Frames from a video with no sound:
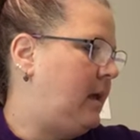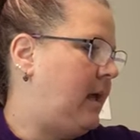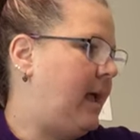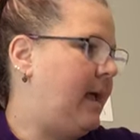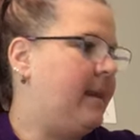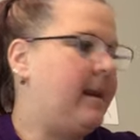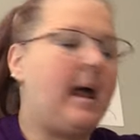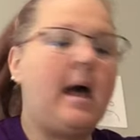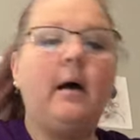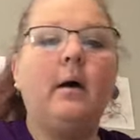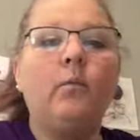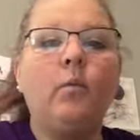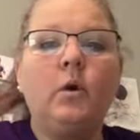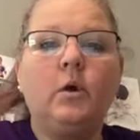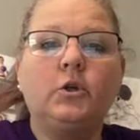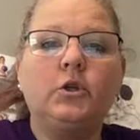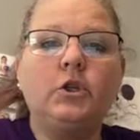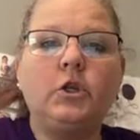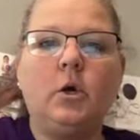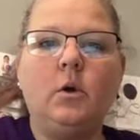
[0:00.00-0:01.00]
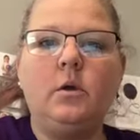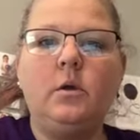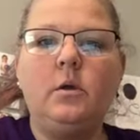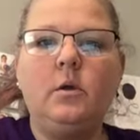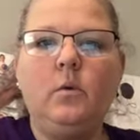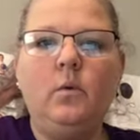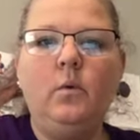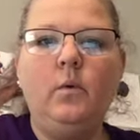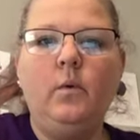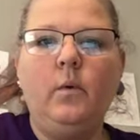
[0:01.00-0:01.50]
and I will show
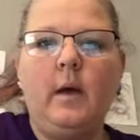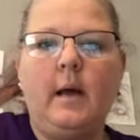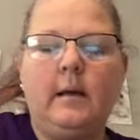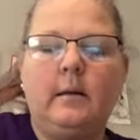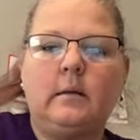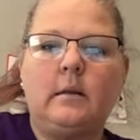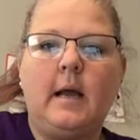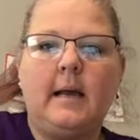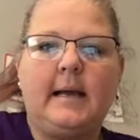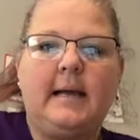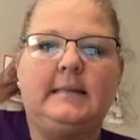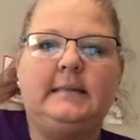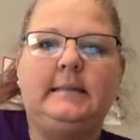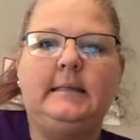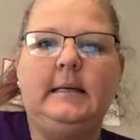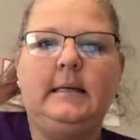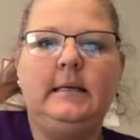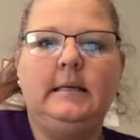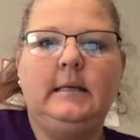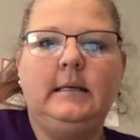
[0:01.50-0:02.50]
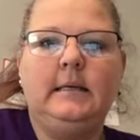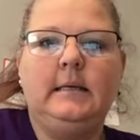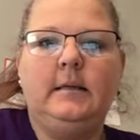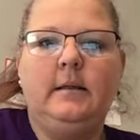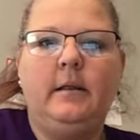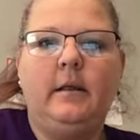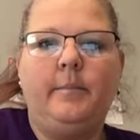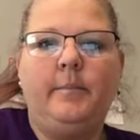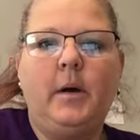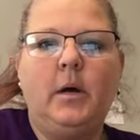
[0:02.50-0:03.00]
you, like I said
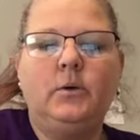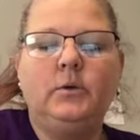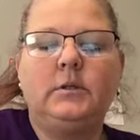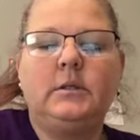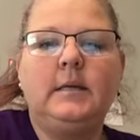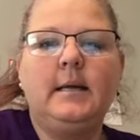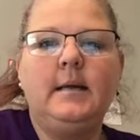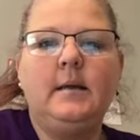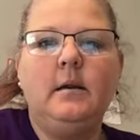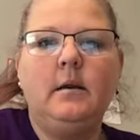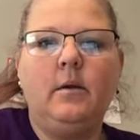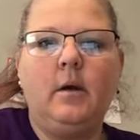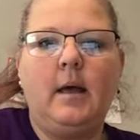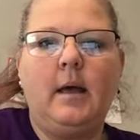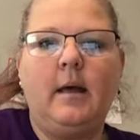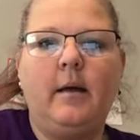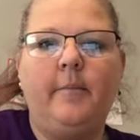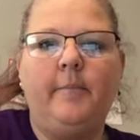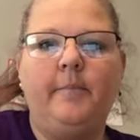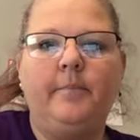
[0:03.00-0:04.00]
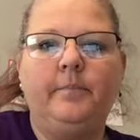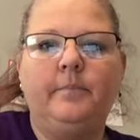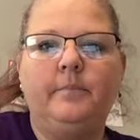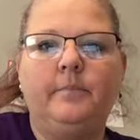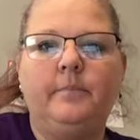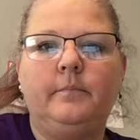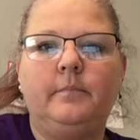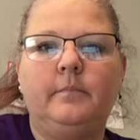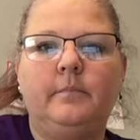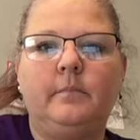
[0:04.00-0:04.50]
in the posting, um,
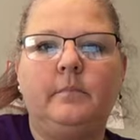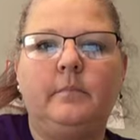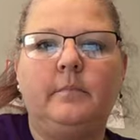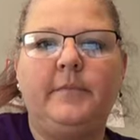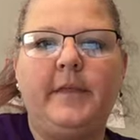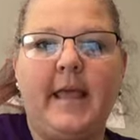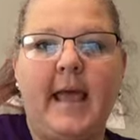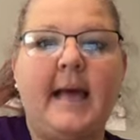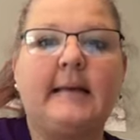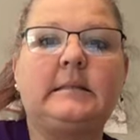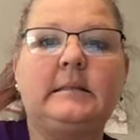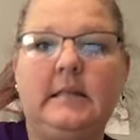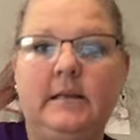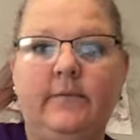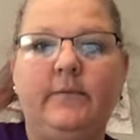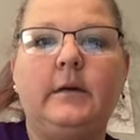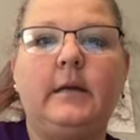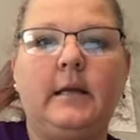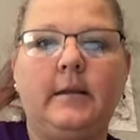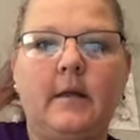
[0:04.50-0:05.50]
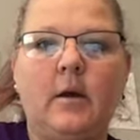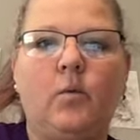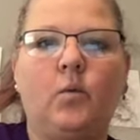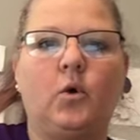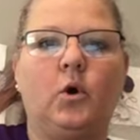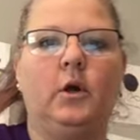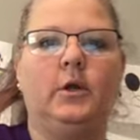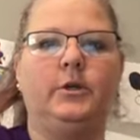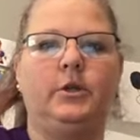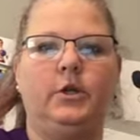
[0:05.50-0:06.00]
the activity that we're
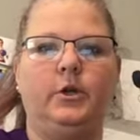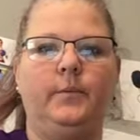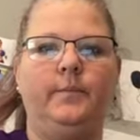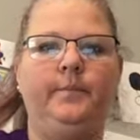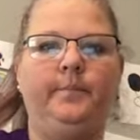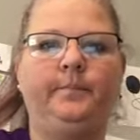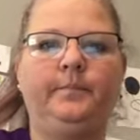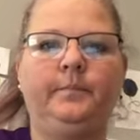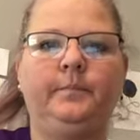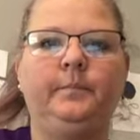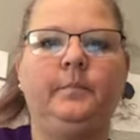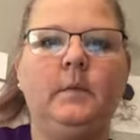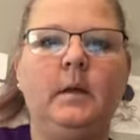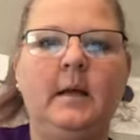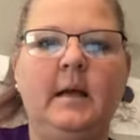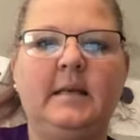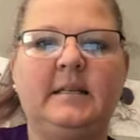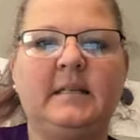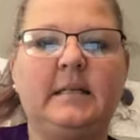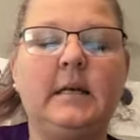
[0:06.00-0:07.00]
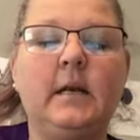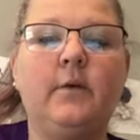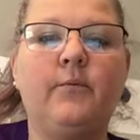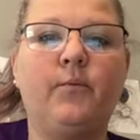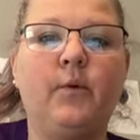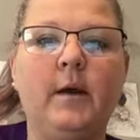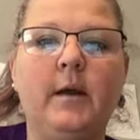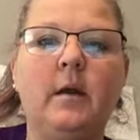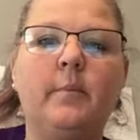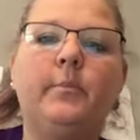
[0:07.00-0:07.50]
going to do. Instead of
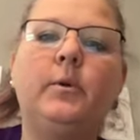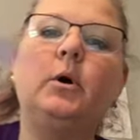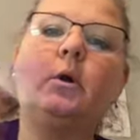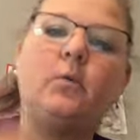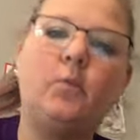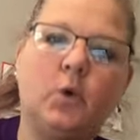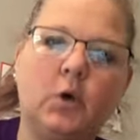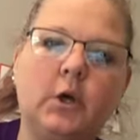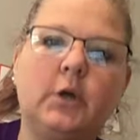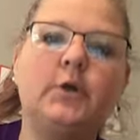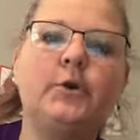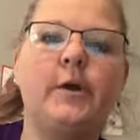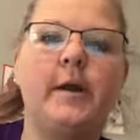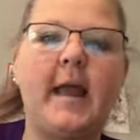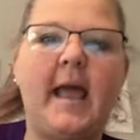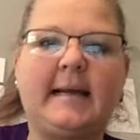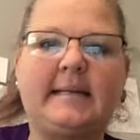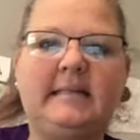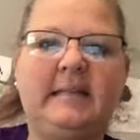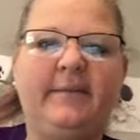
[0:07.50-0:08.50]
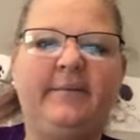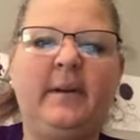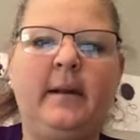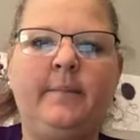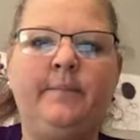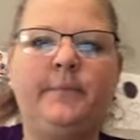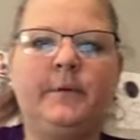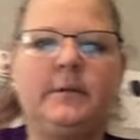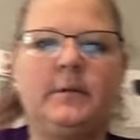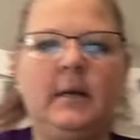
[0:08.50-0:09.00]
reading a book, we're going to do an activity.
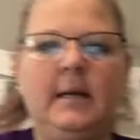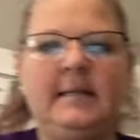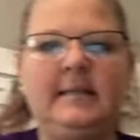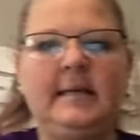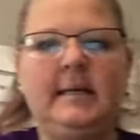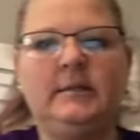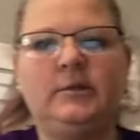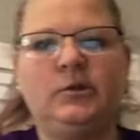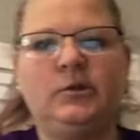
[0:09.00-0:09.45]
So let's get